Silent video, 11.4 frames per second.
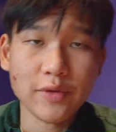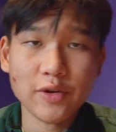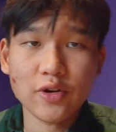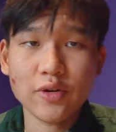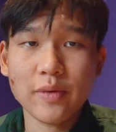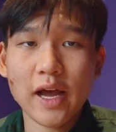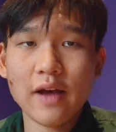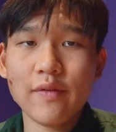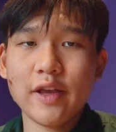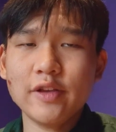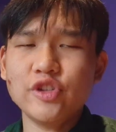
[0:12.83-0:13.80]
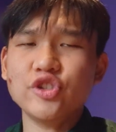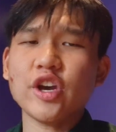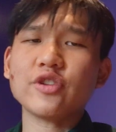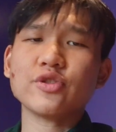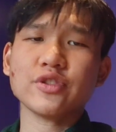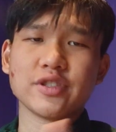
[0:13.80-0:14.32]
you'll have a
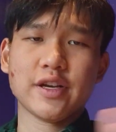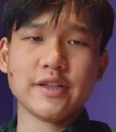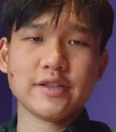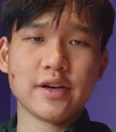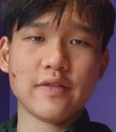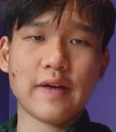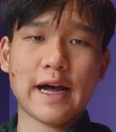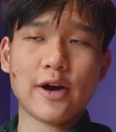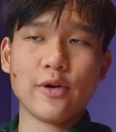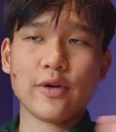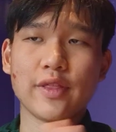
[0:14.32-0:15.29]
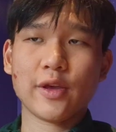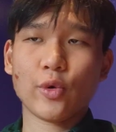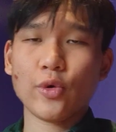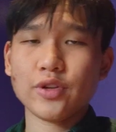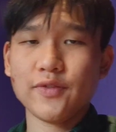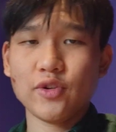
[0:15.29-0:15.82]
general sense of how the
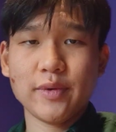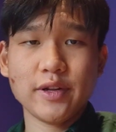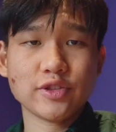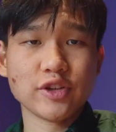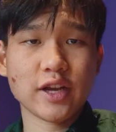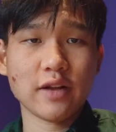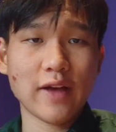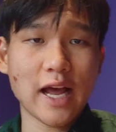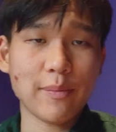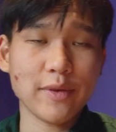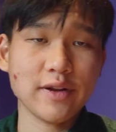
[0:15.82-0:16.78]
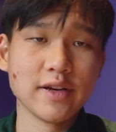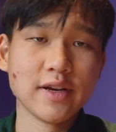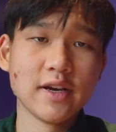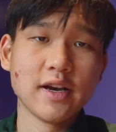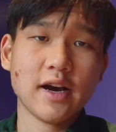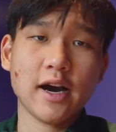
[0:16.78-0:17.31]
course of European history kind of happened
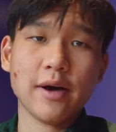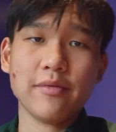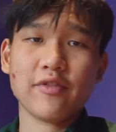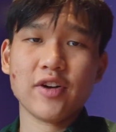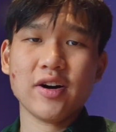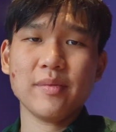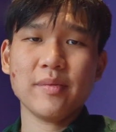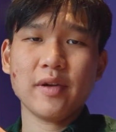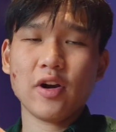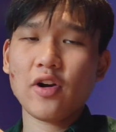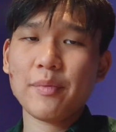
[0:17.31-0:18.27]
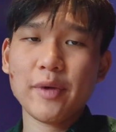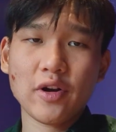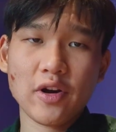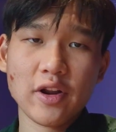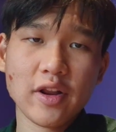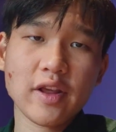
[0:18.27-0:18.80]
from early
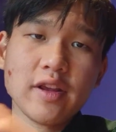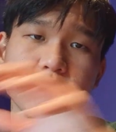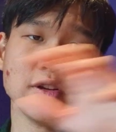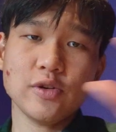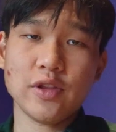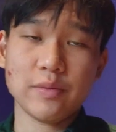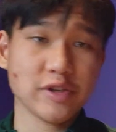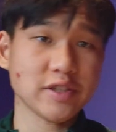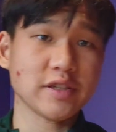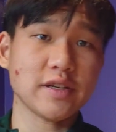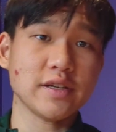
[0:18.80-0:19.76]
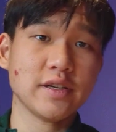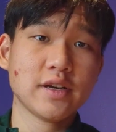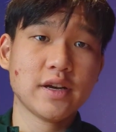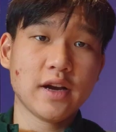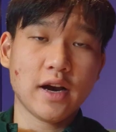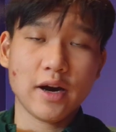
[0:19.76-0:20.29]
modernity to the present day.
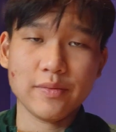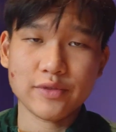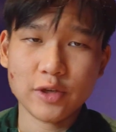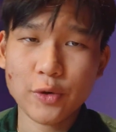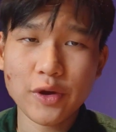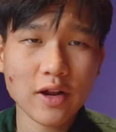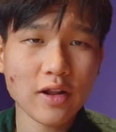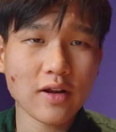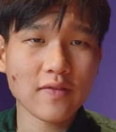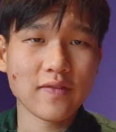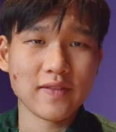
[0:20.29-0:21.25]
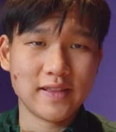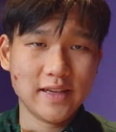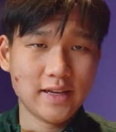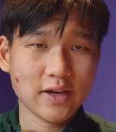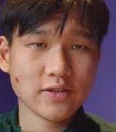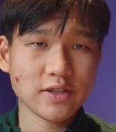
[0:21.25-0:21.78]
So you won't get a lot of
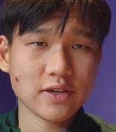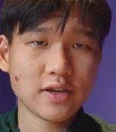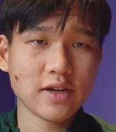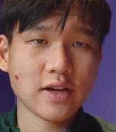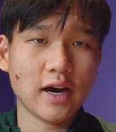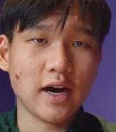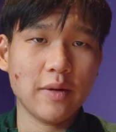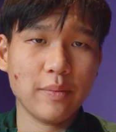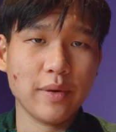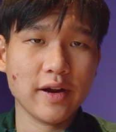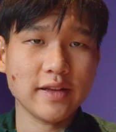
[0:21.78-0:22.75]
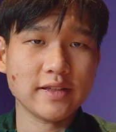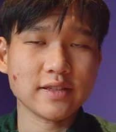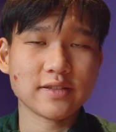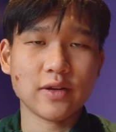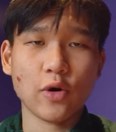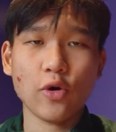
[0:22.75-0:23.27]
details here, but it's
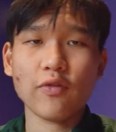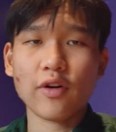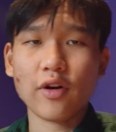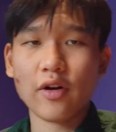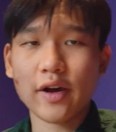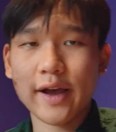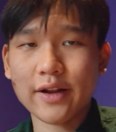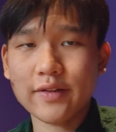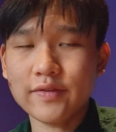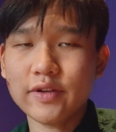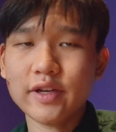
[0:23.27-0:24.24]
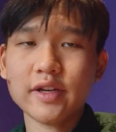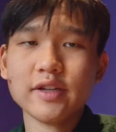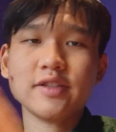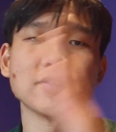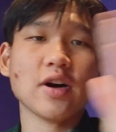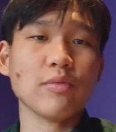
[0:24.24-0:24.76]
just an overall kind of
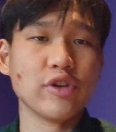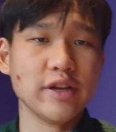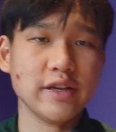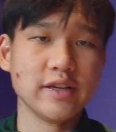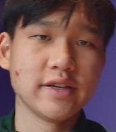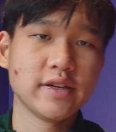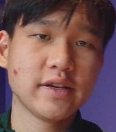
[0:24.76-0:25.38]
summary.